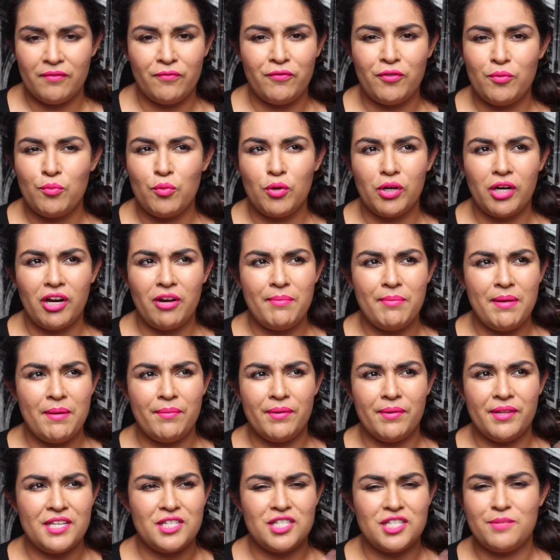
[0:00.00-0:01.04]
from what I
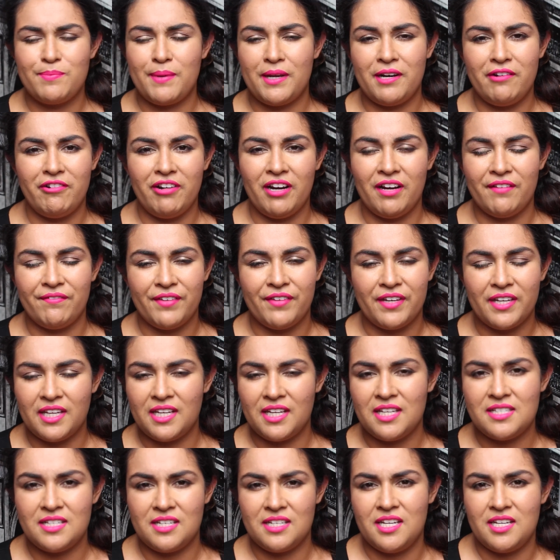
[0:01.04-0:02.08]
remember, this has been around for
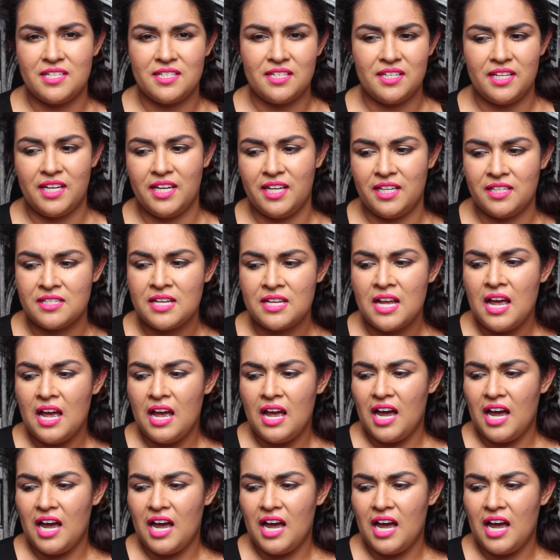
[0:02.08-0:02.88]
years and years,